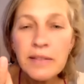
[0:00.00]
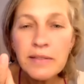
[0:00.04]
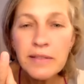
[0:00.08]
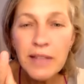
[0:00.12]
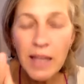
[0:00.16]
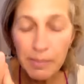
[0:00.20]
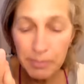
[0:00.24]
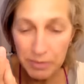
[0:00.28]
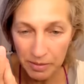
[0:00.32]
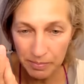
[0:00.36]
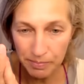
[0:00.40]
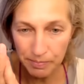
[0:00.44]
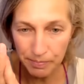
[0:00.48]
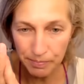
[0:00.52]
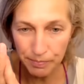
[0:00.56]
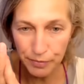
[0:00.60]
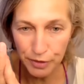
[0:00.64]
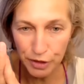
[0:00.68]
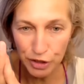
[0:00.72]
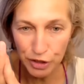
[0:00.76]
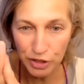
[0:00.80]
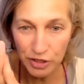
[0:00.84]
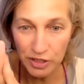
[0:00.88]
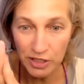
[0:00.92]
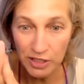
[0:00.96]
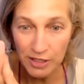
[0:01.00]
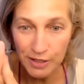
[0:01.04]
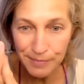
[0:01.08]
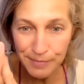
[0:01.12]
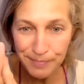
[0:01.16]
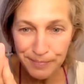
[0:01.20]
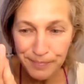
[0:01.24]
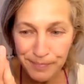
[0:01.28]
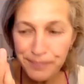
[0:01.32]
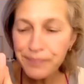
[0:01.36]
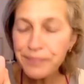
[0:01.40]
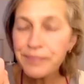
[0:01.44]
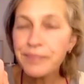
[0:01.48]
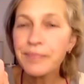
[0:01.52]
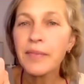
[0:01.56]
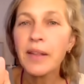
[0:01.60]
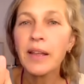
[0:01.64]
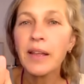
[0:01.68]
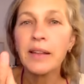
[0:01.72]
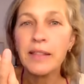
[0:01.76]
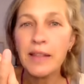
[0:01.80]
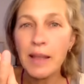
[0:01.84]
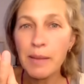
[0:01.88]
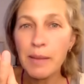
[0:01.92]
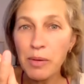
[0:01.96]
Stop the, the
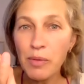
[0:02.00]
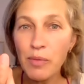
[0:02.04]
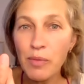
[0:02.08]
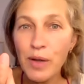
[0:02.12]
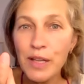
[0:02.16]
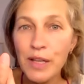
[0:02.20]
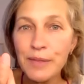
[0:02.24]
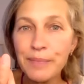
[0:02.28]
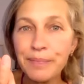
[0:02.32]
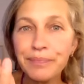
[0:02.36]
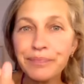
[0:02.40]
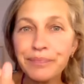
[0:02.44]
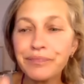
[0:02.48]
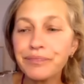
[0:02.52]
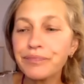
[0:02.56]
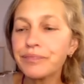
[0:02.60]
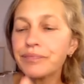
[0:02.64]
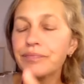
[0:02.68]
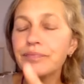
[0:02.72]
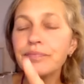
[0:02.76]
number one.